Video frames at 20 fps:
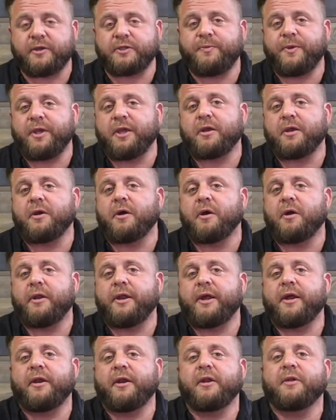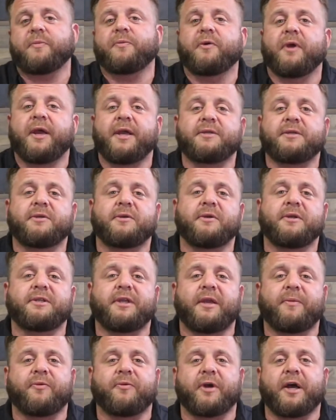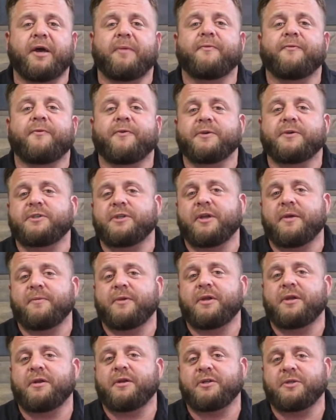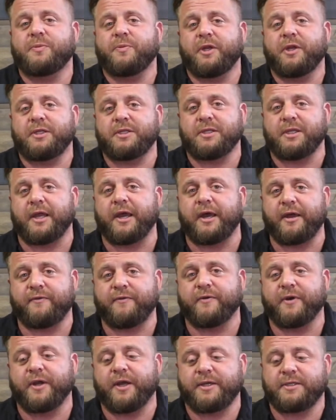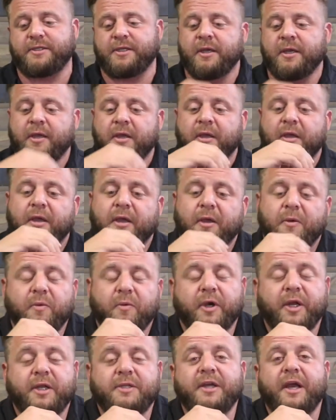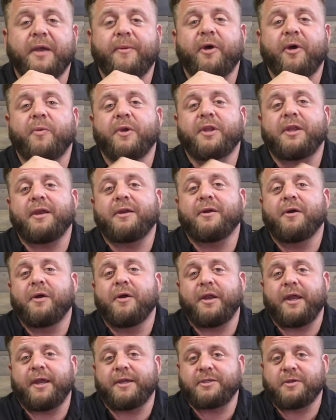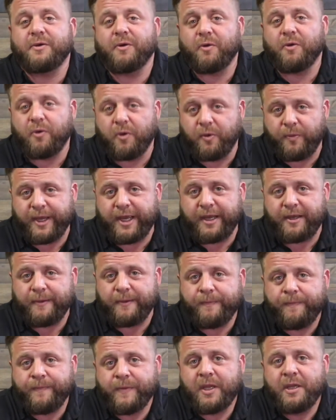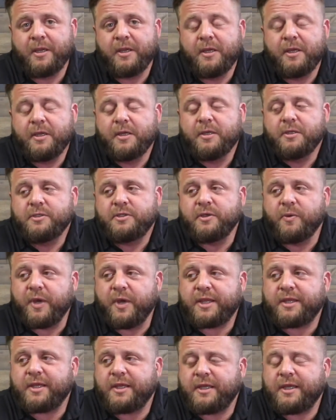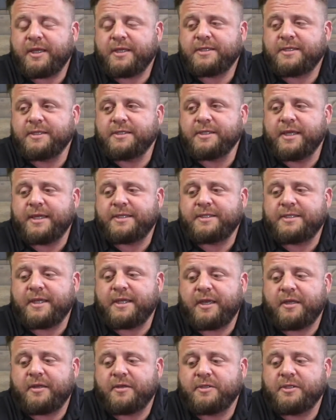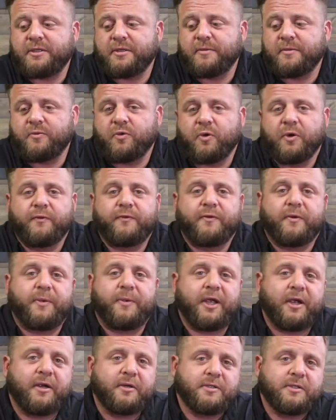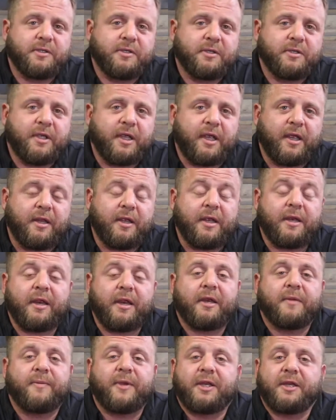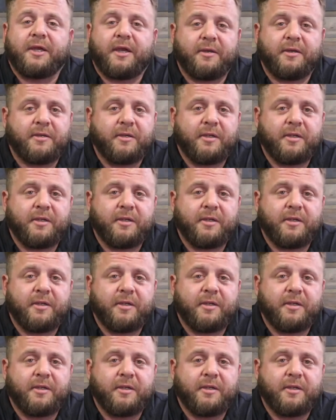being called out on appraisal is a problem for some lenders, but it's not for us. We're going to talk about what they call an escrow holdback. So what that is let's say there's some roof repairs that need to be done.